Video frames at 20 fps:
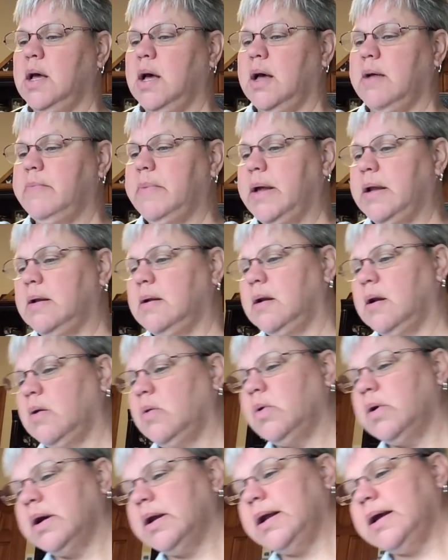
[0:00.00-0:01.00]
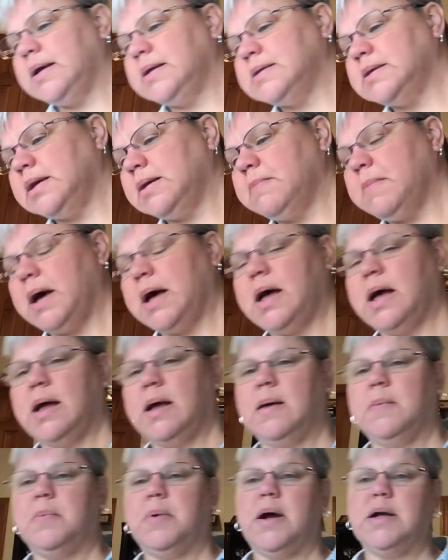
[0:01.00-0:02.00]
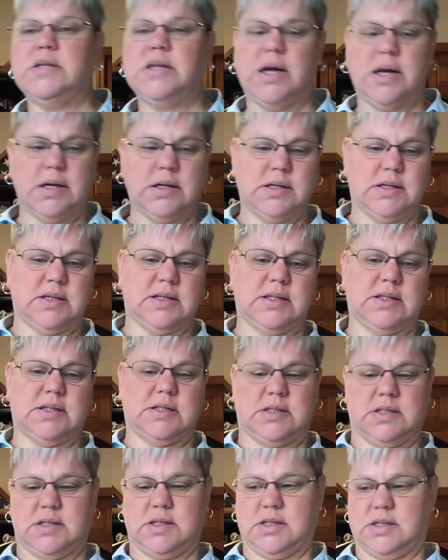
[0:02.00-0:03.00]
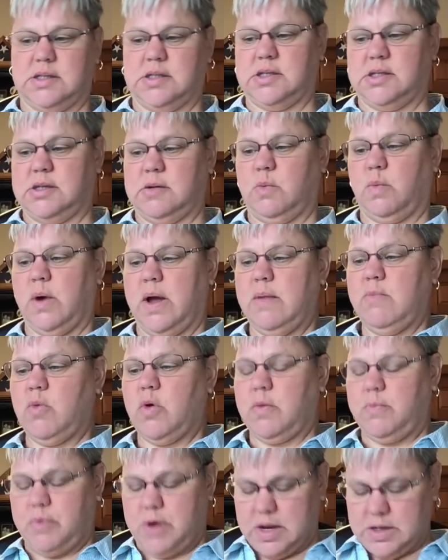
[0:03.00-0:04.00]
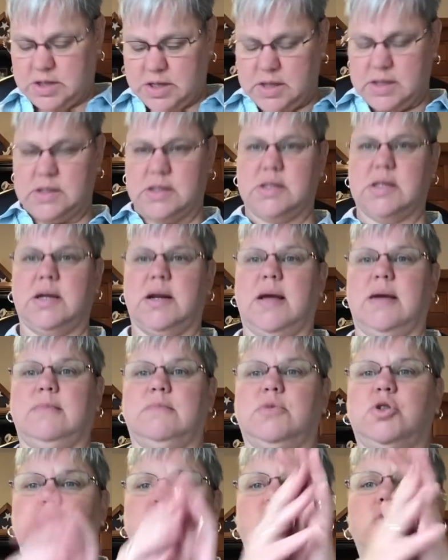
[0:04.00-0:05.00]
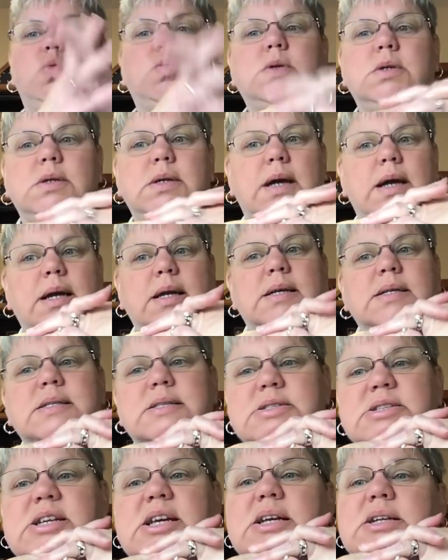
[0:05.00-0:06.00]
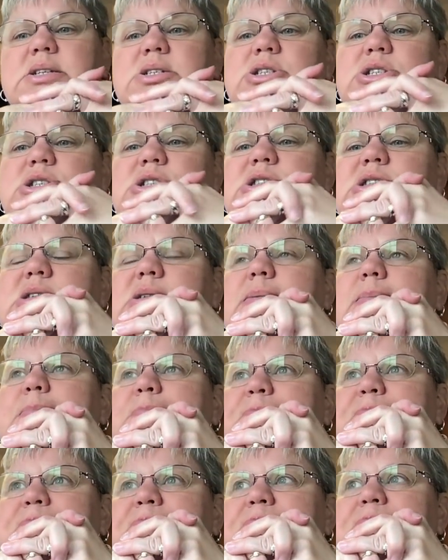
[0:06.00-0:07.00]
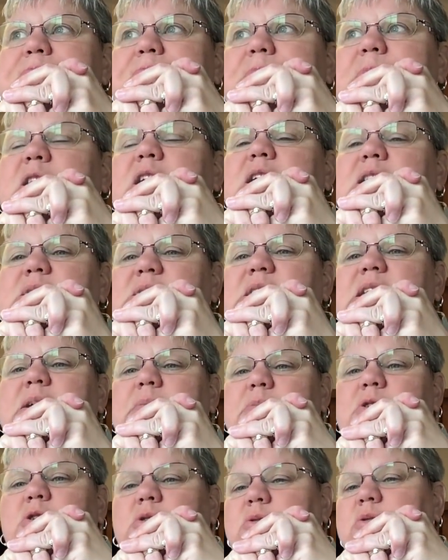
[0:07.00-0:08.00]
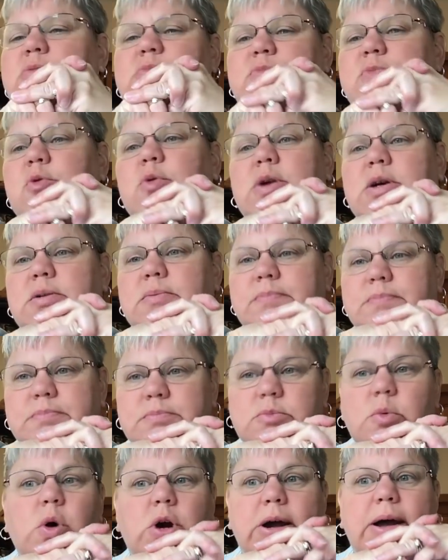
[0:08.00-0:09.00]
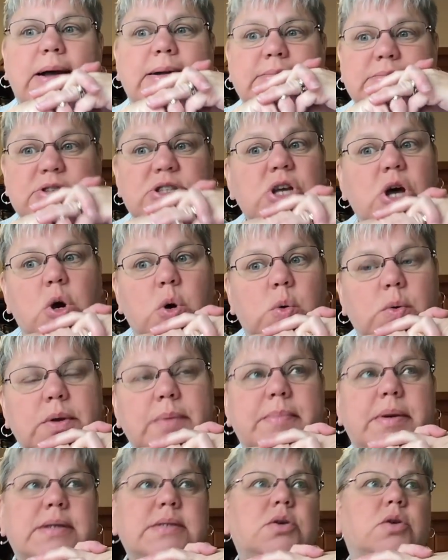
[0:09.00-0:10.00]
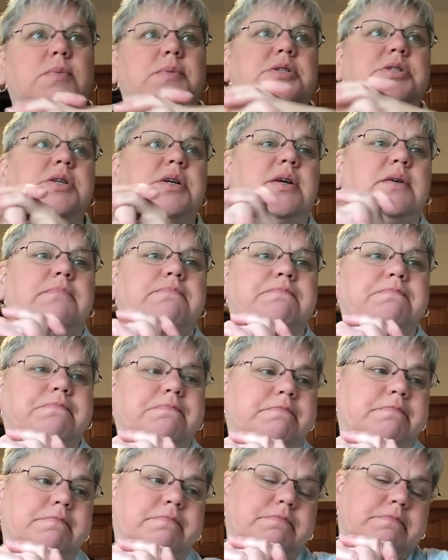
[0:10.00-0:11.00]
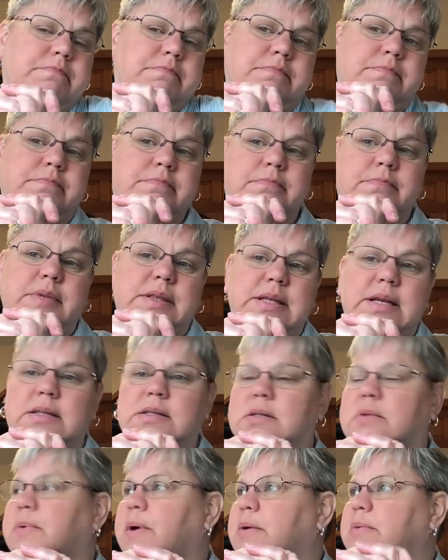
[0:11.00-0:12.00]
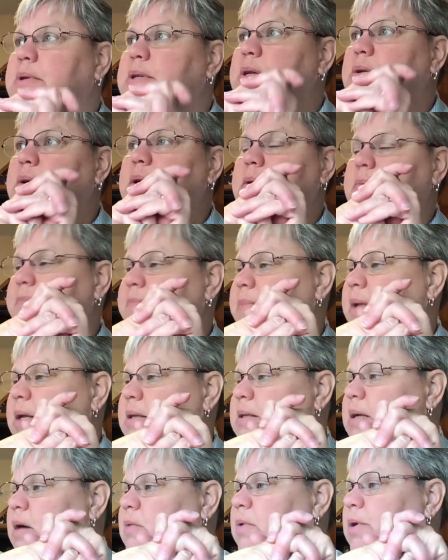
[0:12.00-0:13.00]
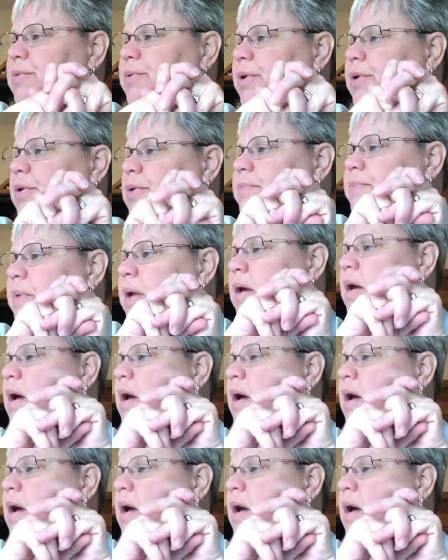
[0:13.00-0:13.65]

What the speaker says: I've been organizing my projects, way more projects than I am sure I can stitch in that, or quilt, work on, sew in my sewing machine. That's the way we do it. That's how we roll.